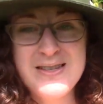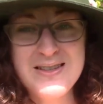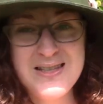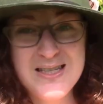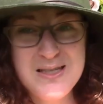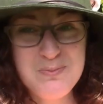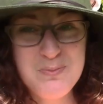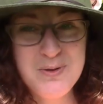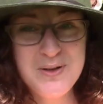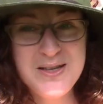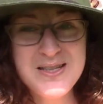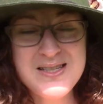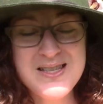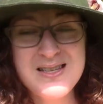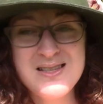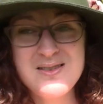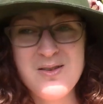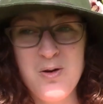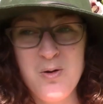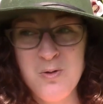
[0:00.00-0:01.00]
so this book is
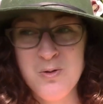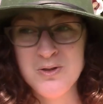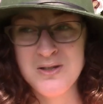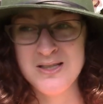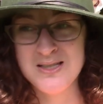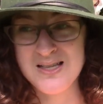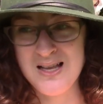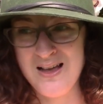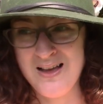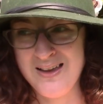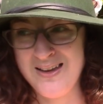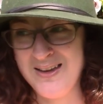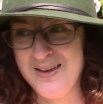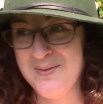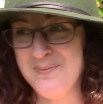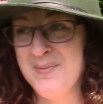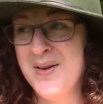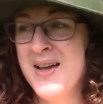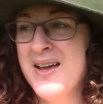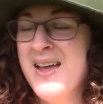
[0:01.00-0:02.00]
as old as I
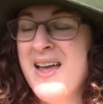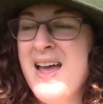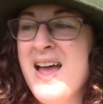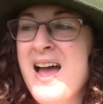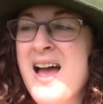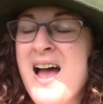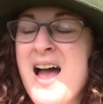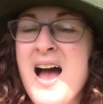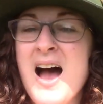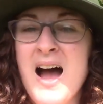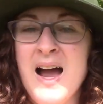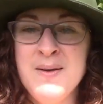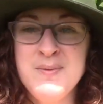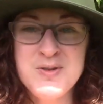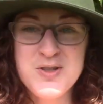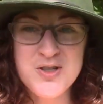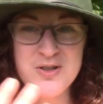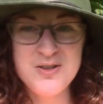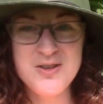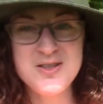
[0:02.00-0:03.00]
am. I'm
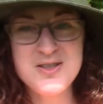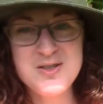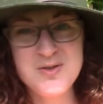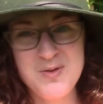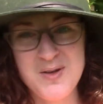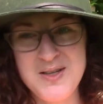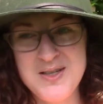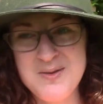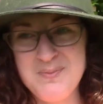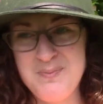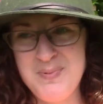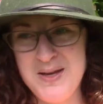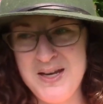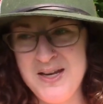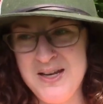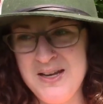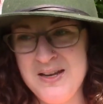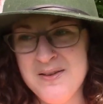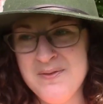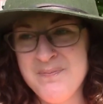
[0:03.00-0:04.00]
sure there's going to
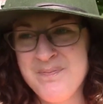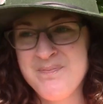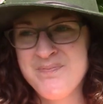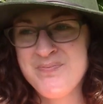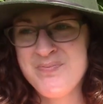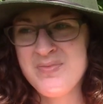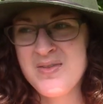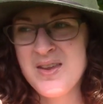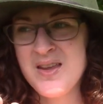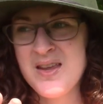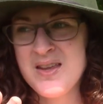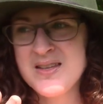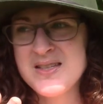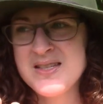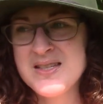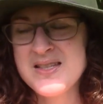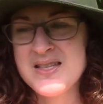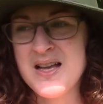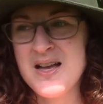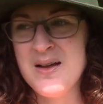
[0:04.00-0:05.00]
be
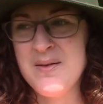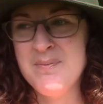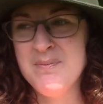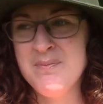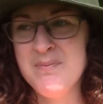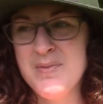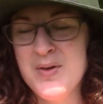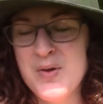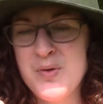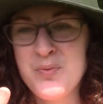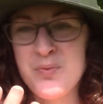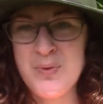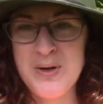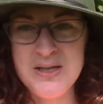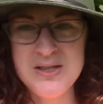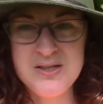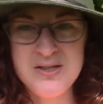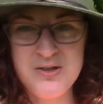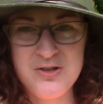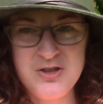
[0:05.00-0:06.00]
some
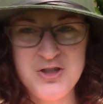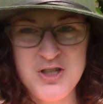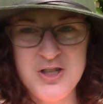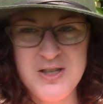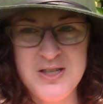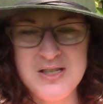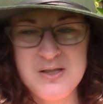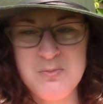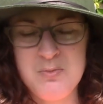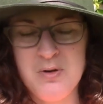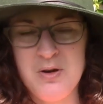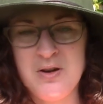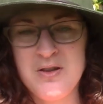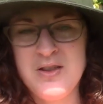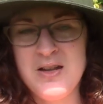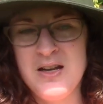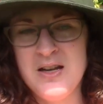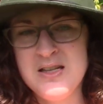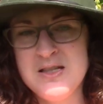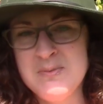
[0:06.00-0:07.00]
research in this book
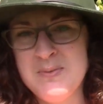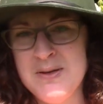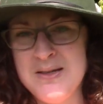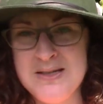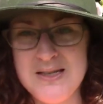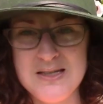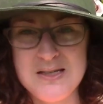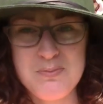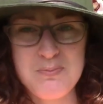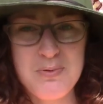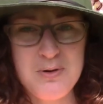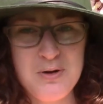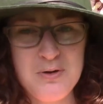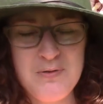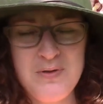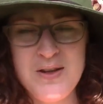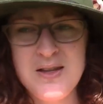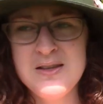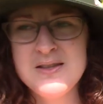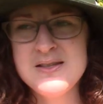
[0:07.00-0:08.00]
that has been
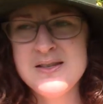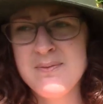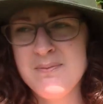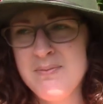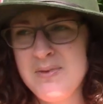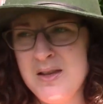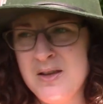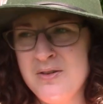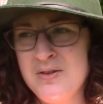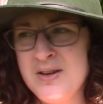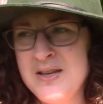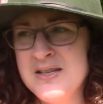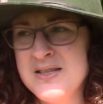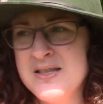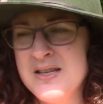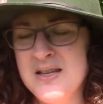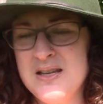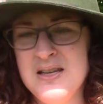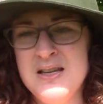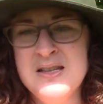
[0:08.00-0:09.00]
disproven, some
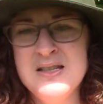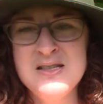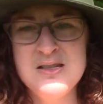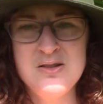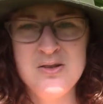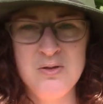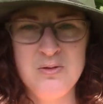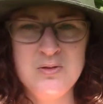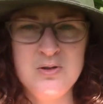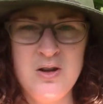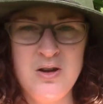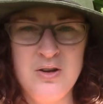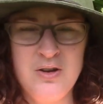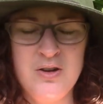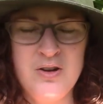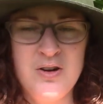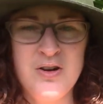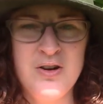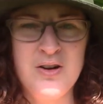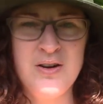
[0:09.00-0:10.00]
theories that is no
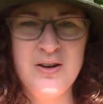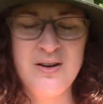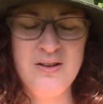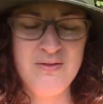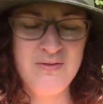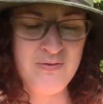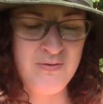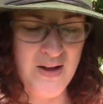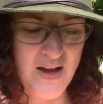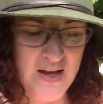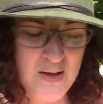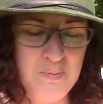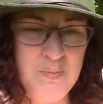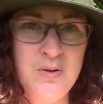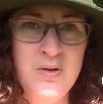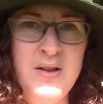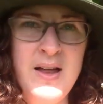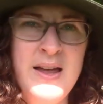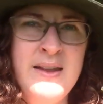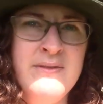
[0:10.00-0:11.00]
longer
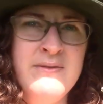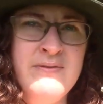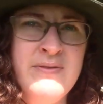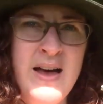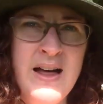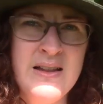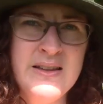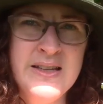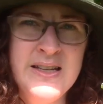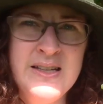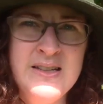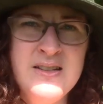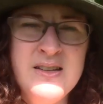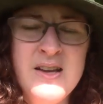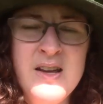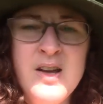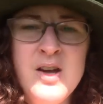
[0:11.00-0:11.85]
viable and valid